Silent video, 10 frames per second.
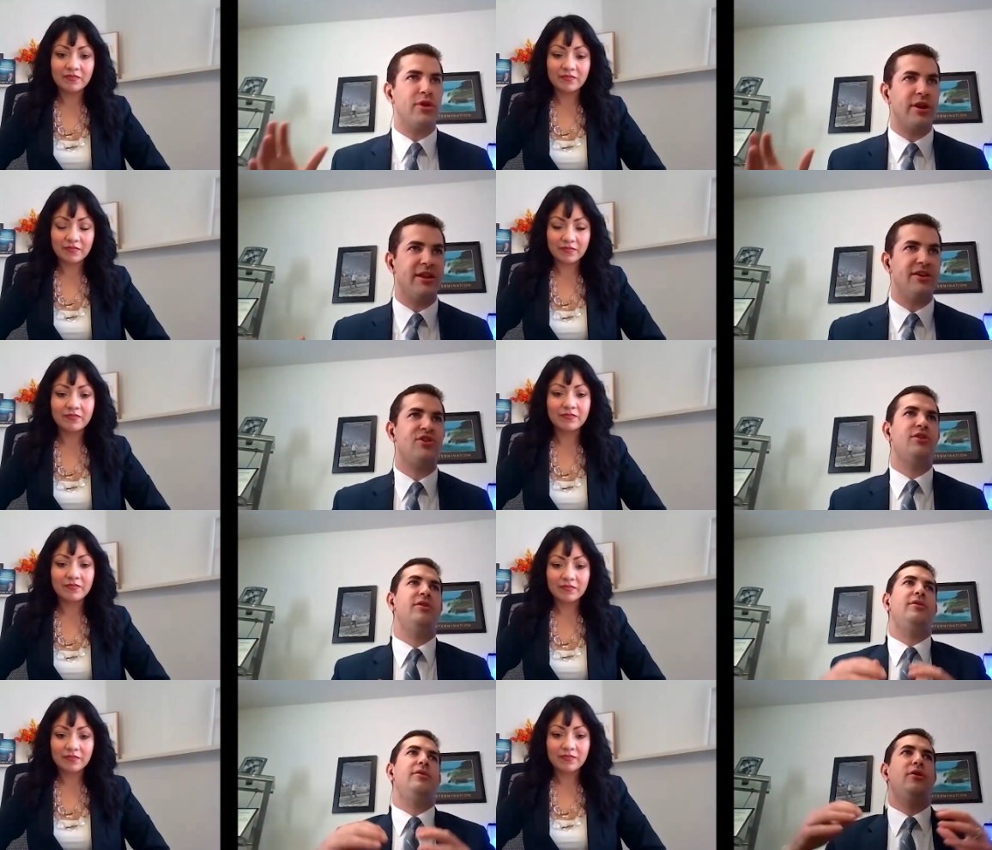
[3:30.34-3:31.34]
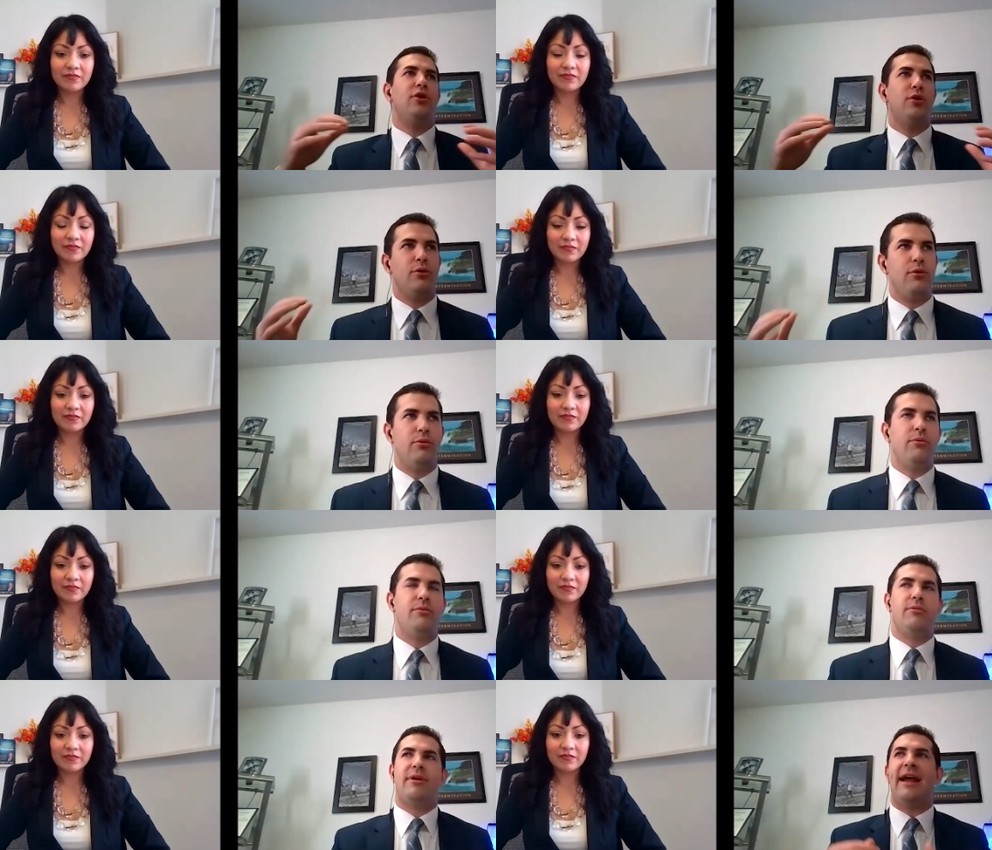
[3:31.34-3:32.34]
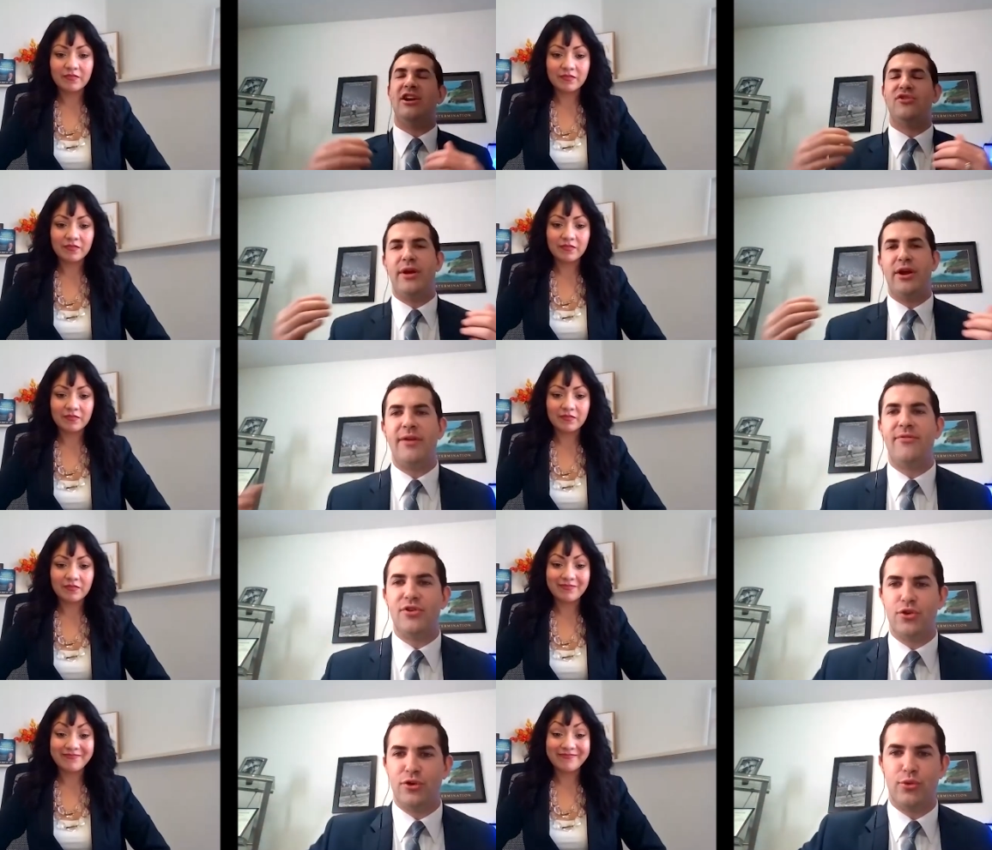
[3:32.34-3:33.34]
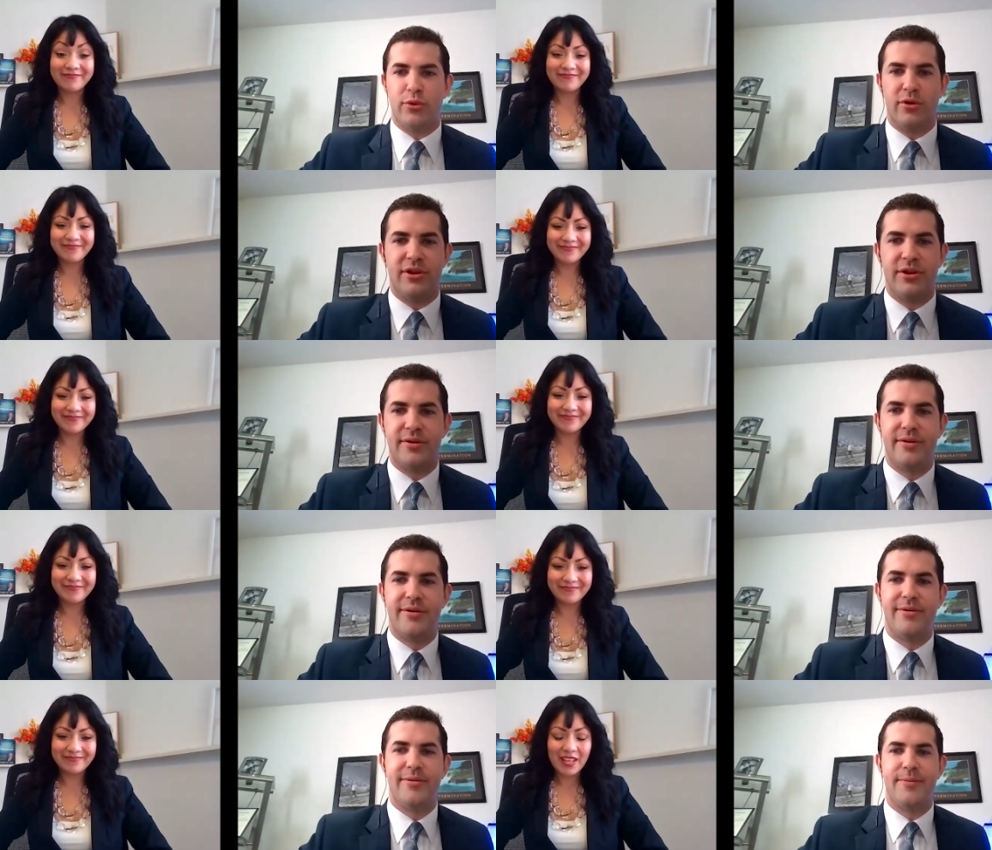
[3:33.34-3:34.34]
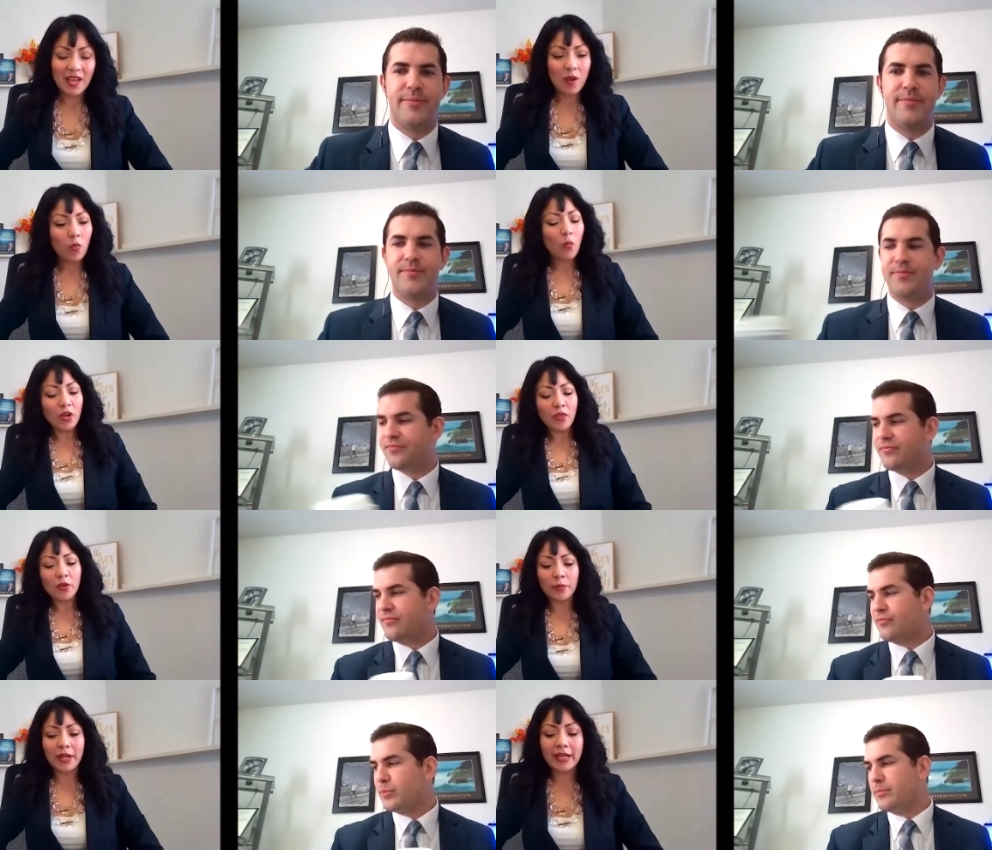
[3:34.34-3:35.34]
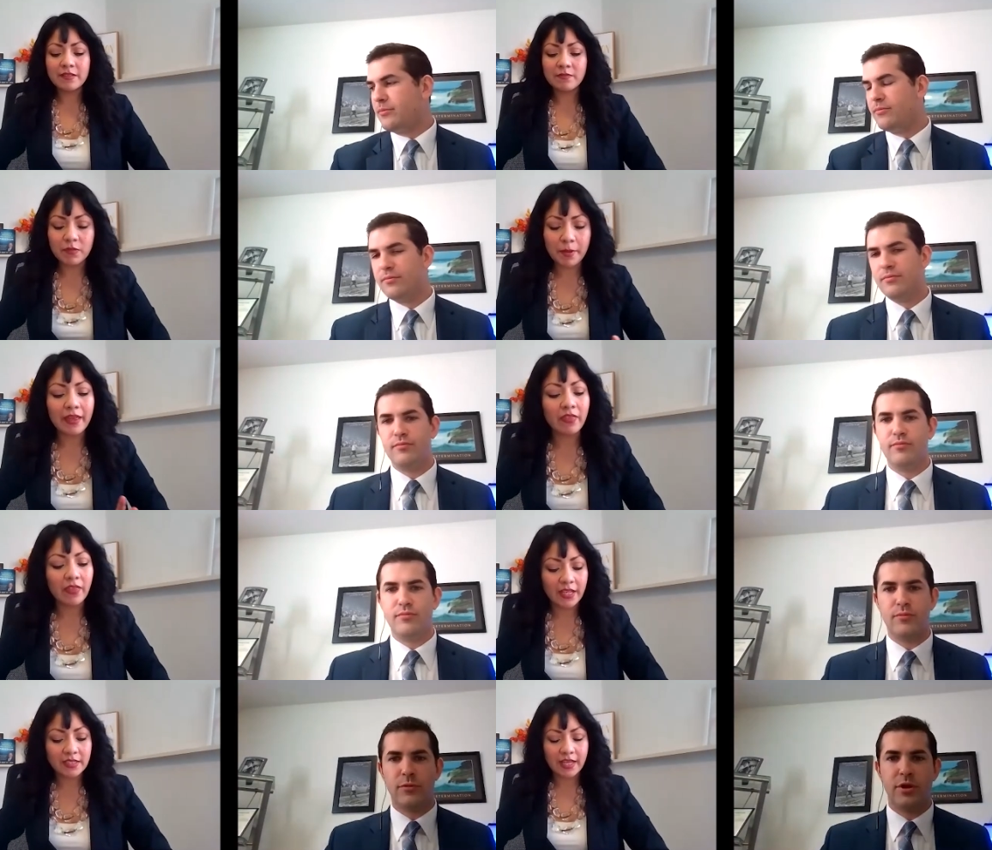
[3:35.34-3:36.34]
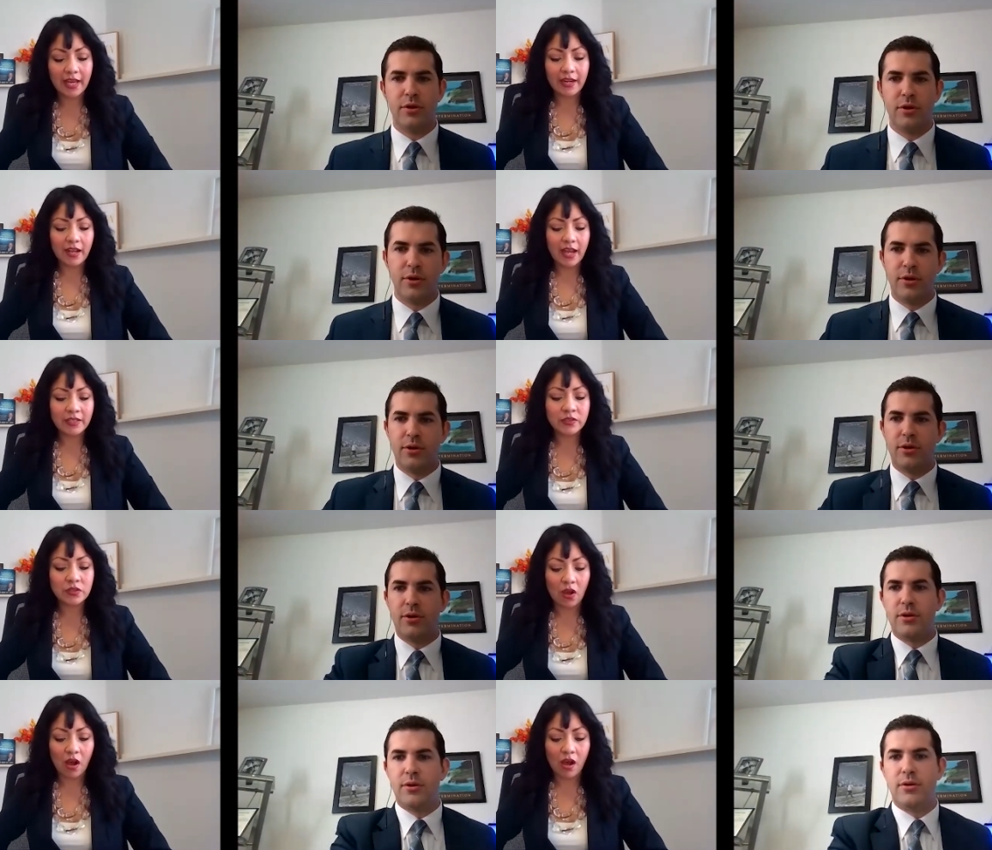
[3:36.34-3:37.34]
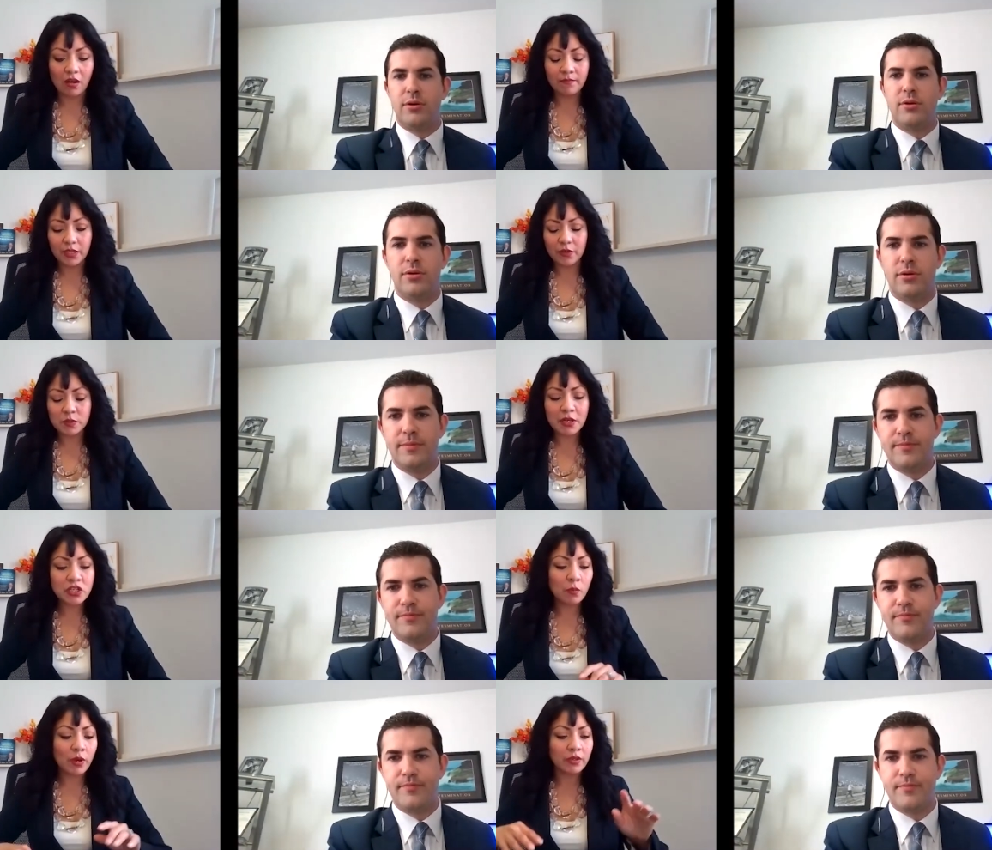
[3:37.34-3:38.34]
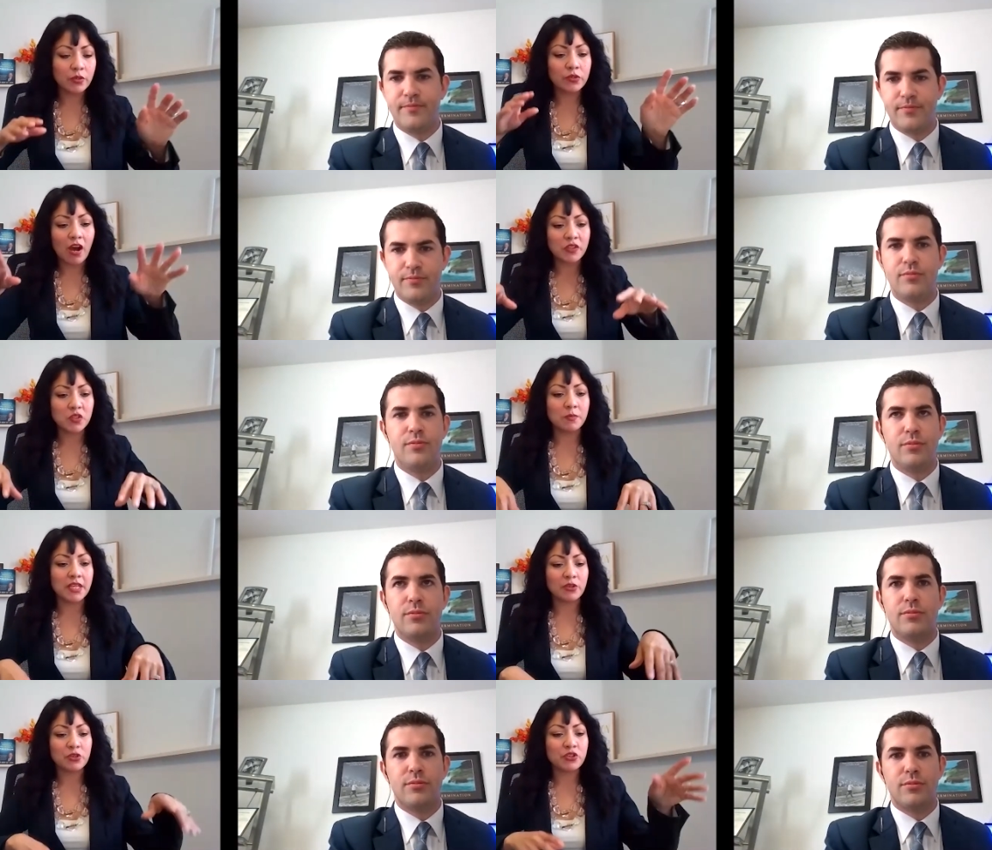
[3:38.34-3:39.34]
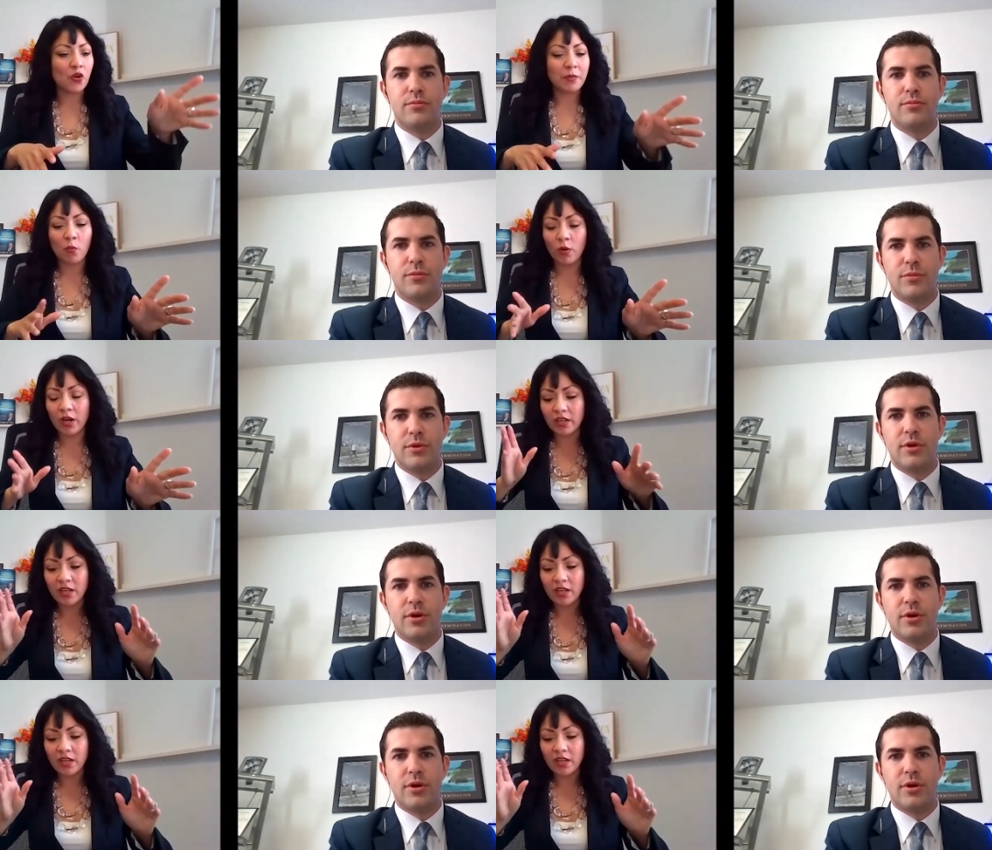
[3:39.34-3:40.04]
Speaker 1: to this cash value life insurance world?
Speaker 2: Well, one of the big things that I saw, especially when you talked to me and you showed me what